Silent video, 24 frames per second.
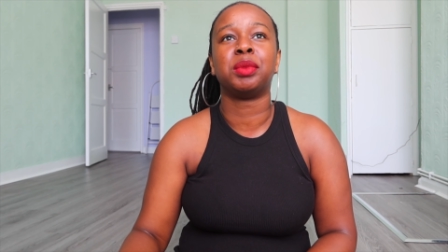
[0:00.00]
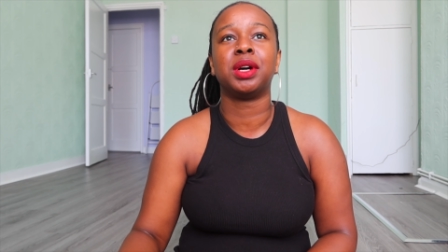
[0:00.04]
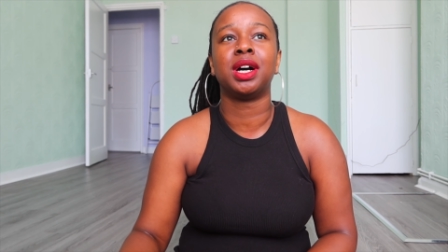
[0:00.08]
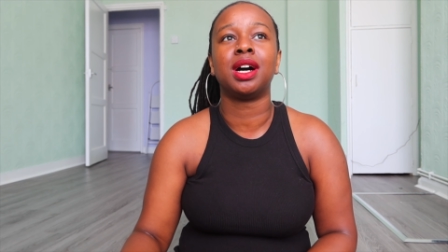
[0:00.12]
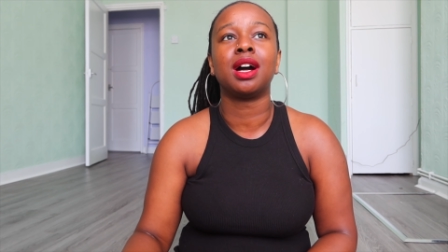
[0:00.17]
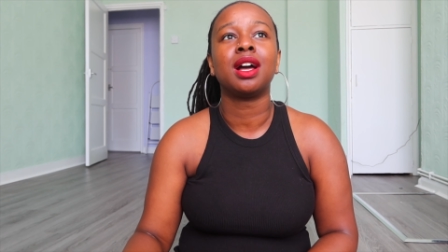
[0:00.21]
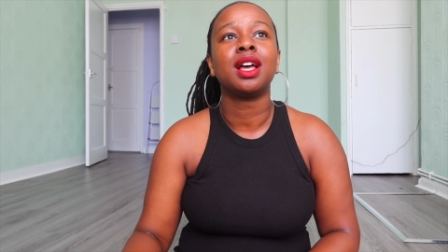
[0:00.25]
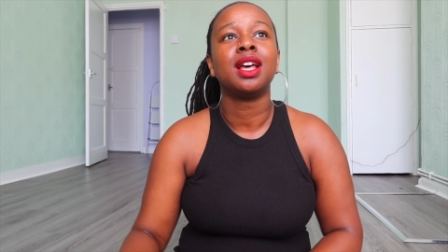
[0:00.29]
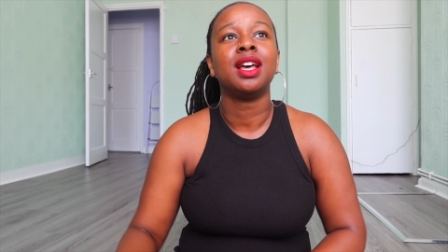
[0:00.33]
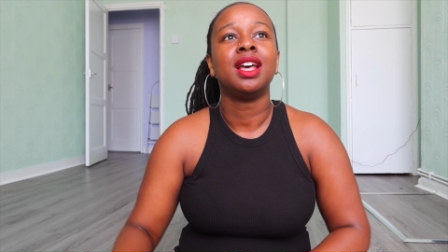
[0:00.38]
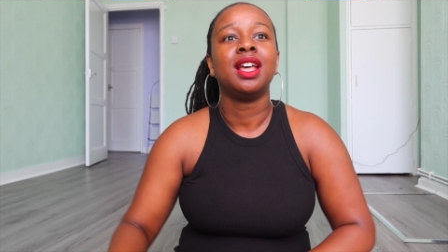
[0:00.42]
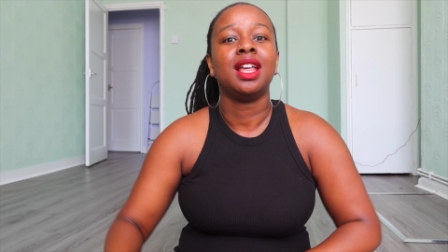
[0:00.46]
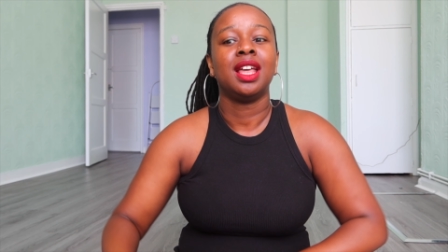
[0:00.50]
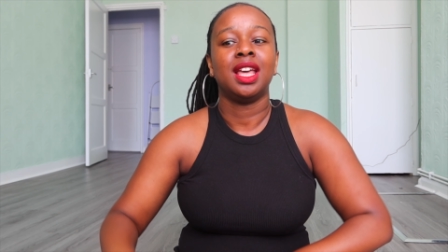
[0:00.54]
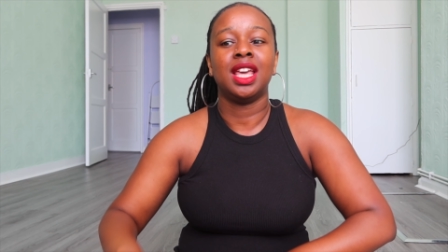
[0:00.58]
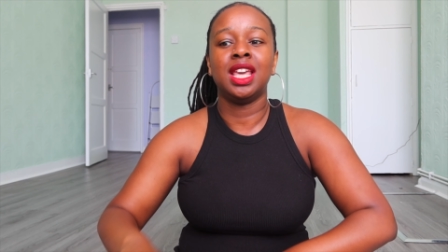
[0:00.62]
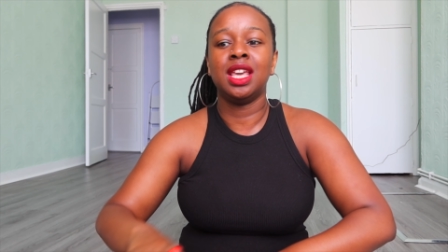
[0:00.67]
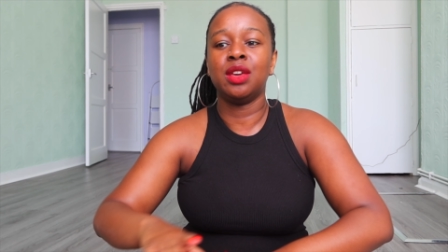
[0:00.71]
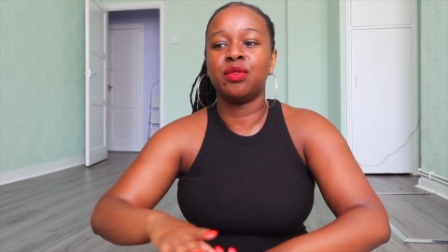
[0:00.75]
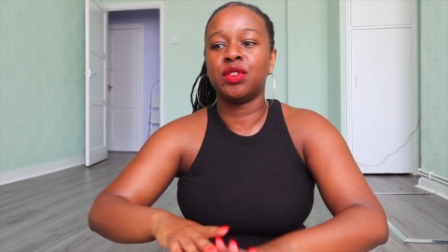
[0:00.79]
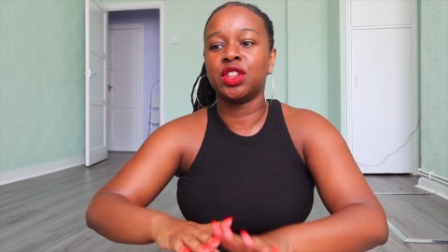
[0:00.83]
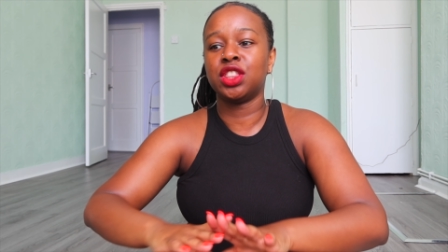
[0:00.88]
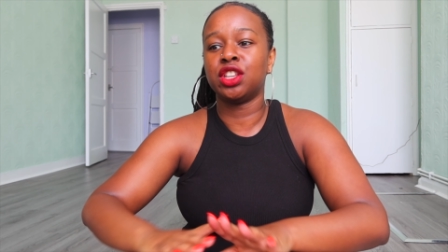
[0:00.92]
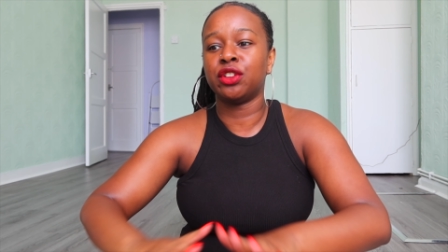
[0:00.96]
But
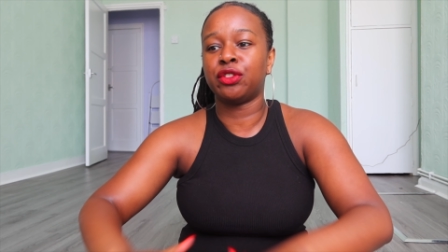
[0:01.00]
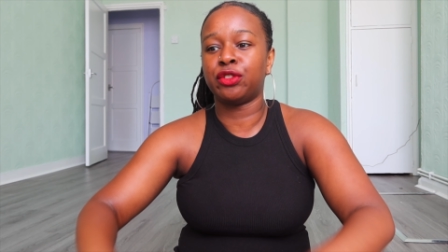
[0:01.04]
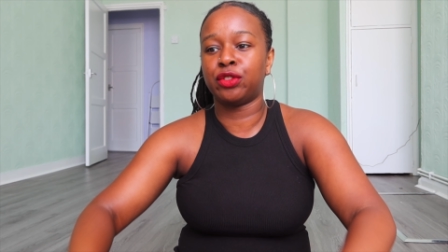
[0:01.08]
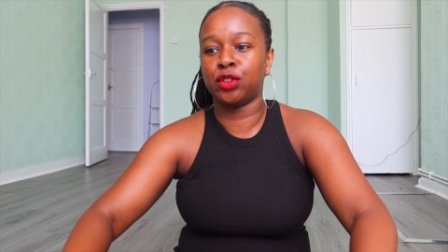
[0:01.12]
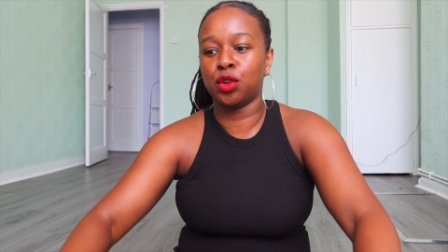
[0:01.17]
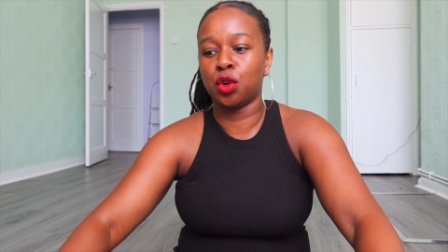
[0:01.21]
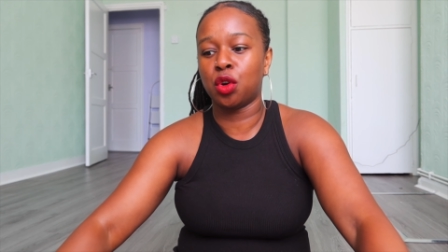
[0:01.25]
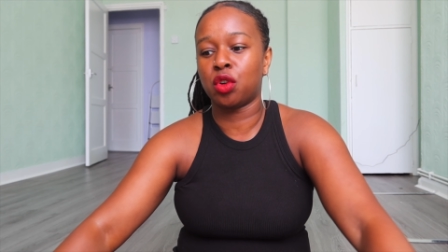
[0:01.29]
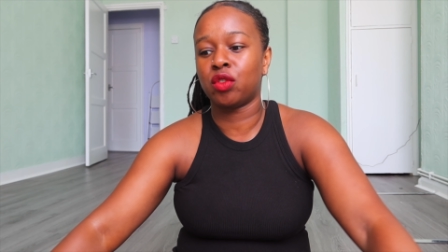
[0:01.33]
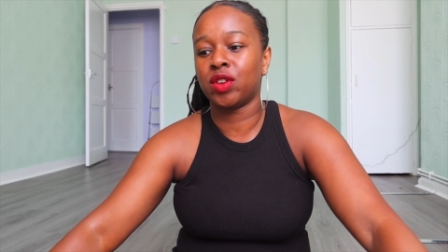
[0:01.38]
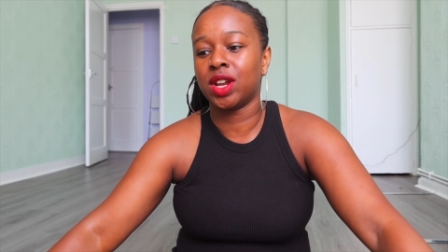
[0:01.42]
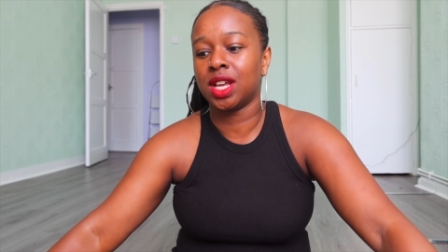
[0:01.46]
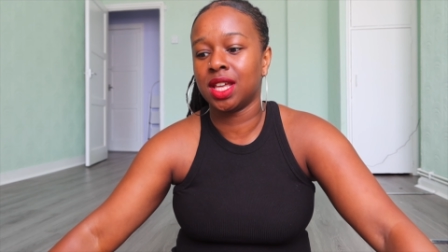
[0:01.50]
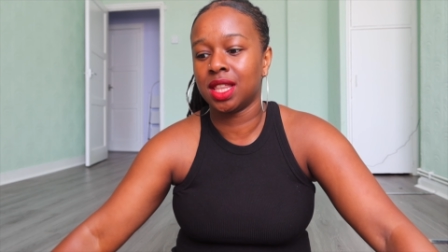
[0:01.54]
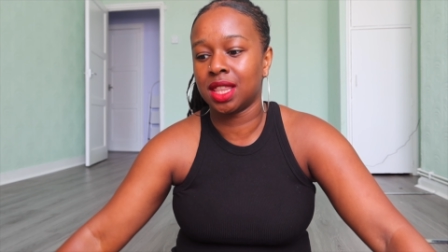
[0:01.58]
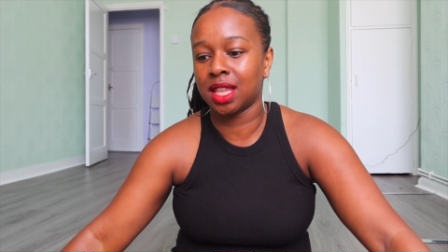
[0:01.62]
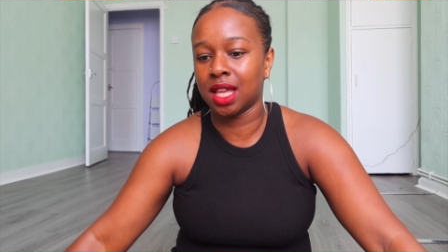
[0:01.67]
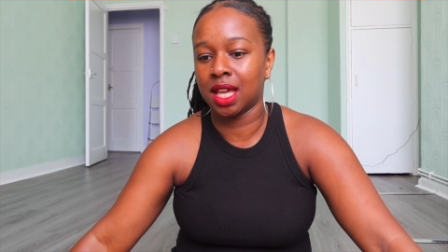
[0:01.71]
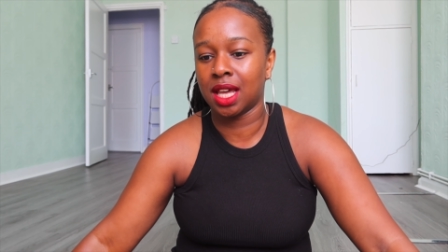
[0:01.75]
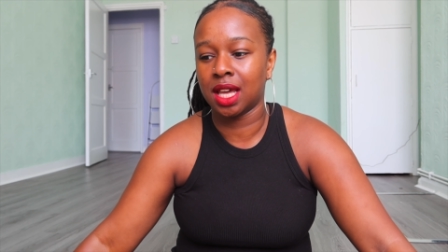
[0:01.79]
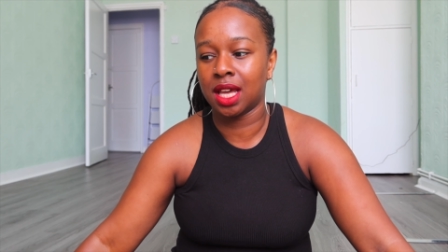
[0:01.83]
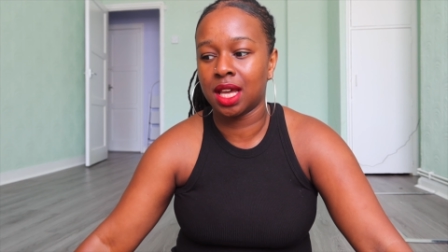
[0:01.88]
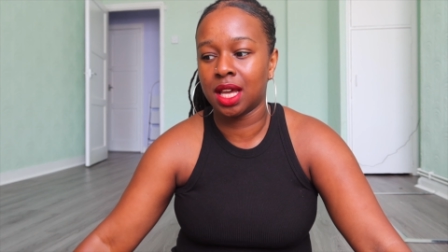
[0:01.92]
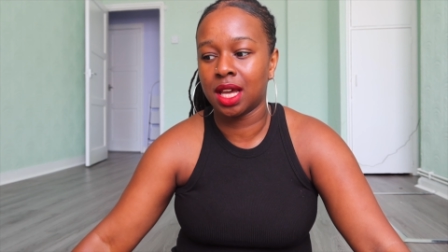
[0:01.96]
even the flooring
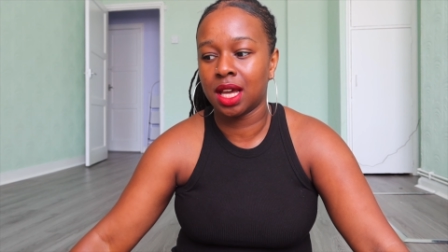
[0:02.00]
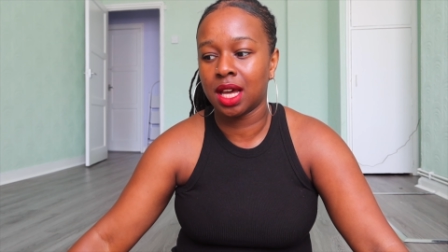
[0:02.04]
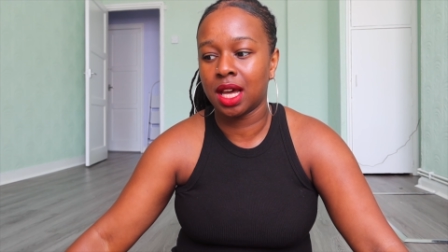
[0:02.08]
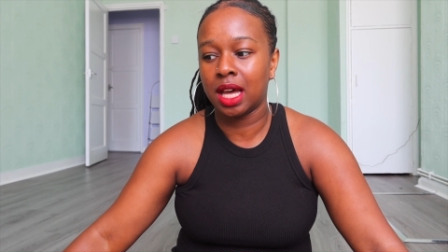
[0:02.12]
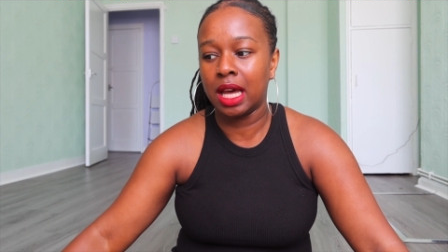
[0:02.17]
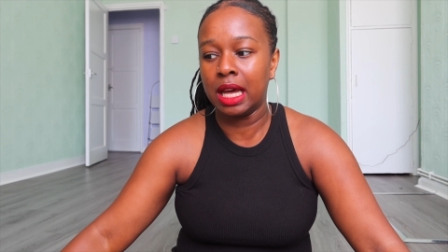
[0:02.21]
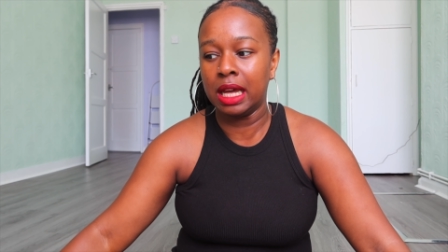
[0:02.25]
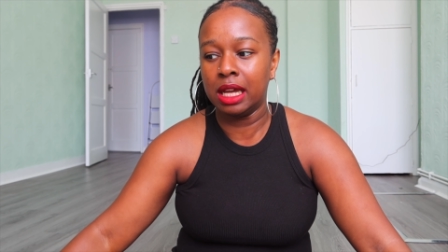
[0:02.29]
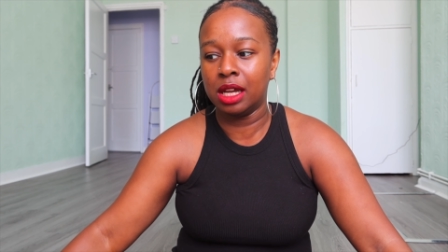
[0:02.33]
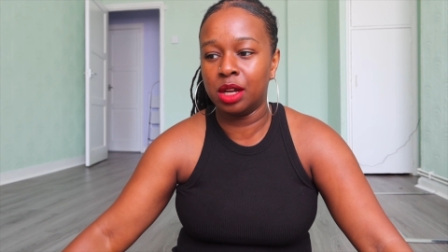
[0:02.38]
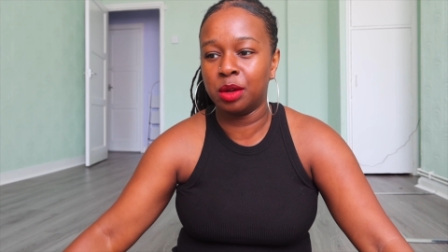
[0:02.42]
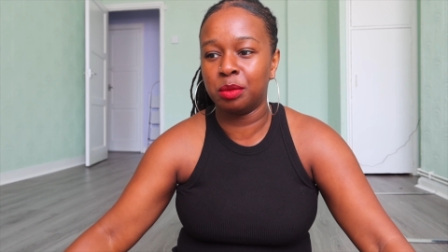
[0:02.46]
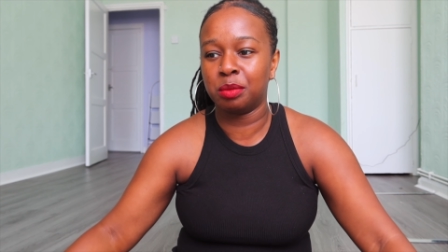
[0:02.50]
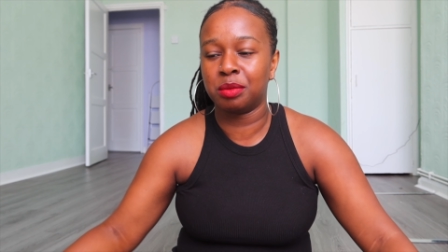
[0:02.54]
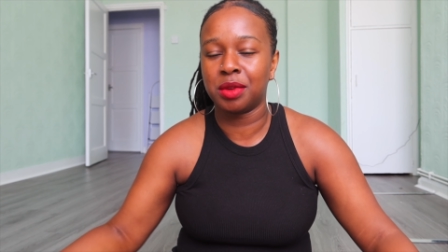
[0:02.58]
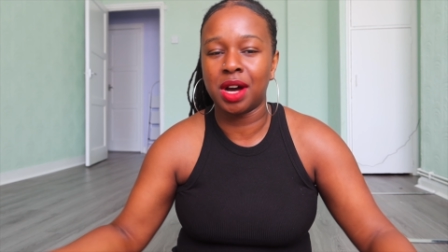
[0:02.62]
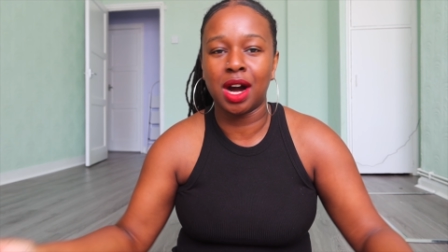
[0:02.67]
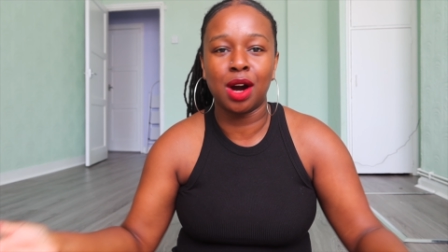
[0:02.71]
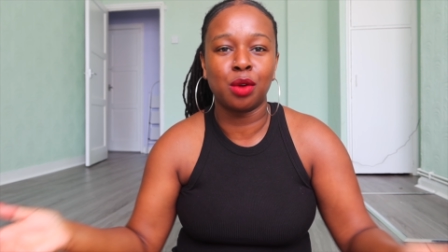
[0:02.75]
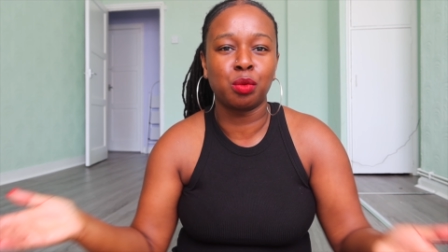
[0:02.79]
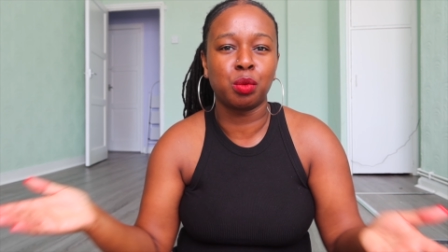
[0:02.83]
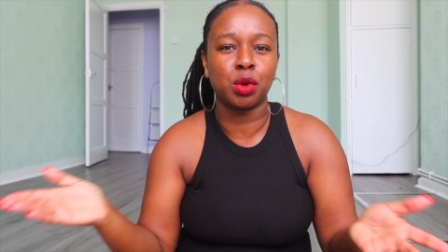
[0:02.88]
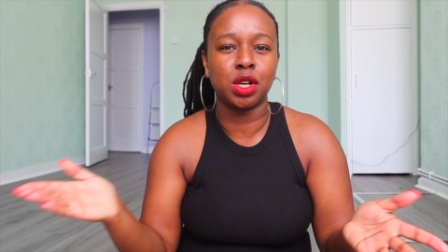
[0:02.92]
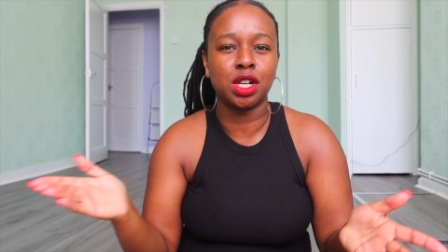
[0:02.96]
there, um,
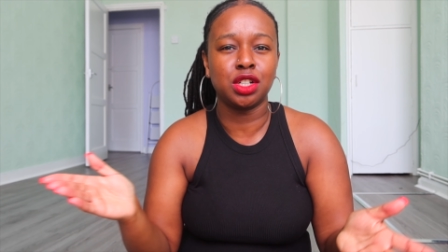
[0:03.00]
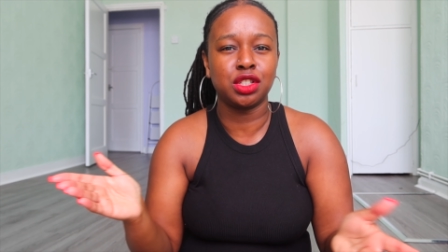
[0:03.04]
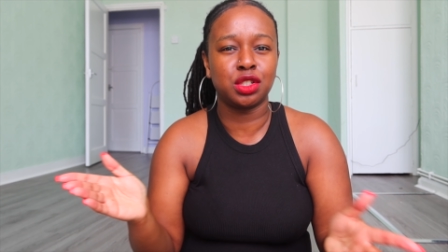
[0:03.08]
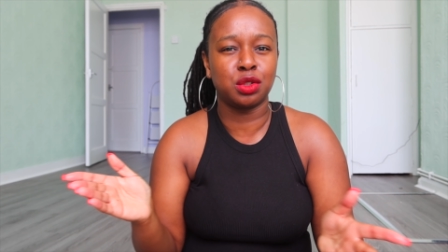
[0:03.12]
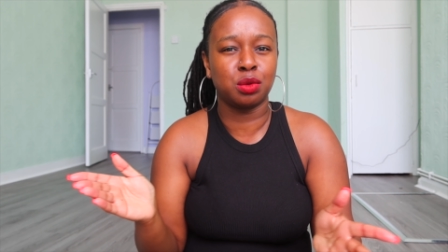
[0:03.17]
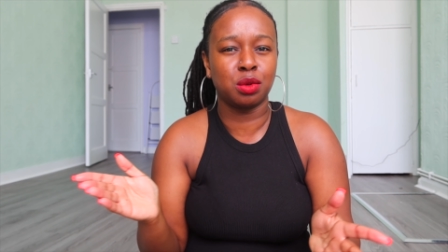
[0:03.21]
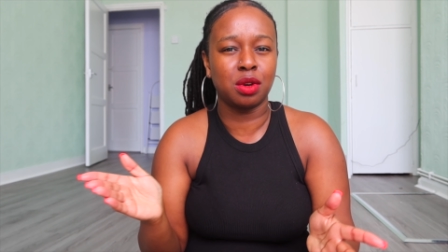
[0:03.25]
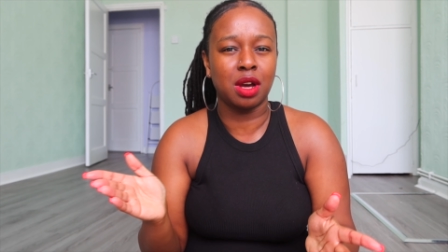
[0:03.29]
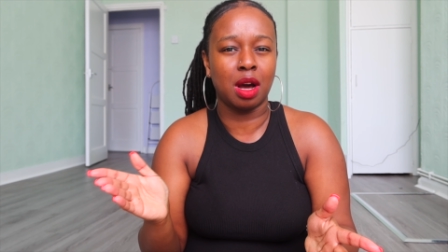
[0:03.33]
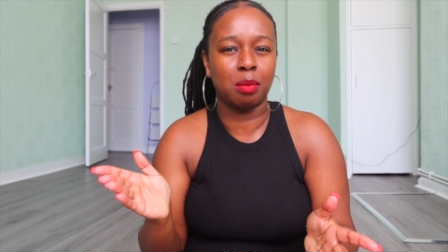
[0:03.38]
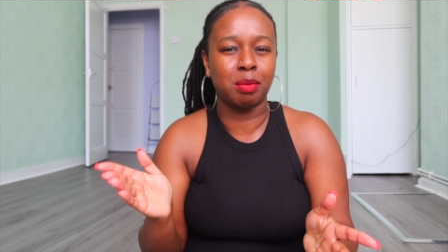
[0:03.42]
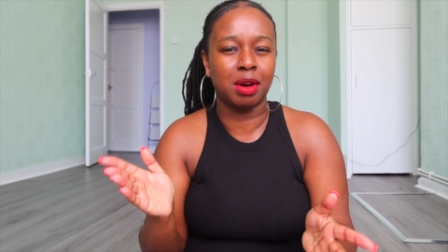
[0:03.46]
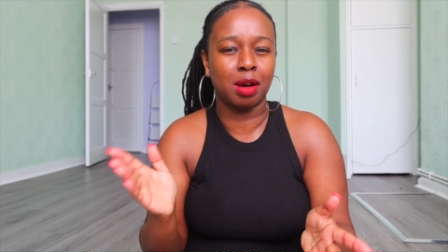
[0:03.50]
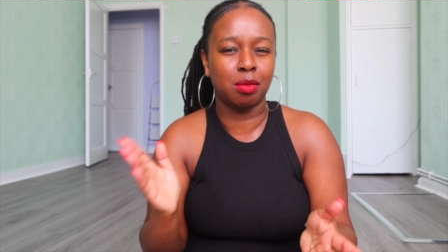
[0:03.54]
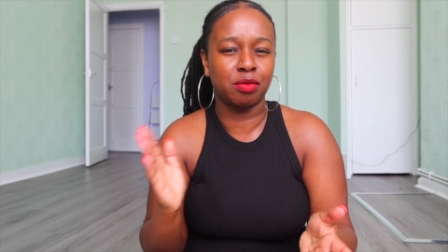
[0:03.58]
I want to do up.